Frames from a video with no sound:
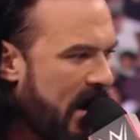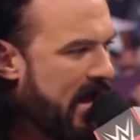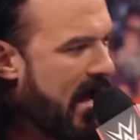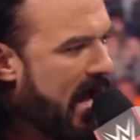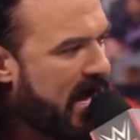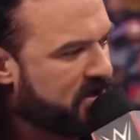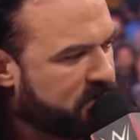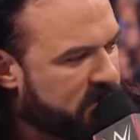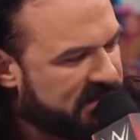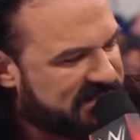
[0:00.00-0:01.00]
where I had
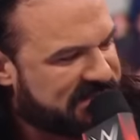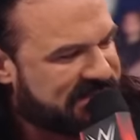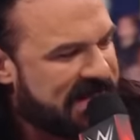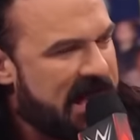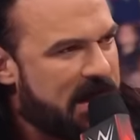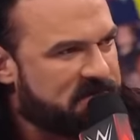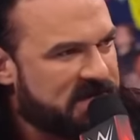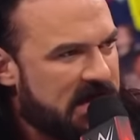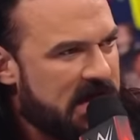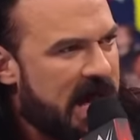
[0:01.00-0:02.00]
you in the steps.
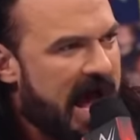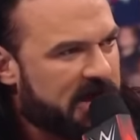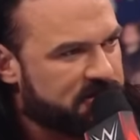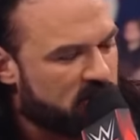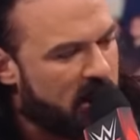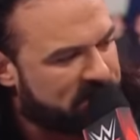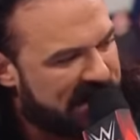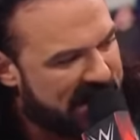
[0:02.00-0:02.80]
I dropped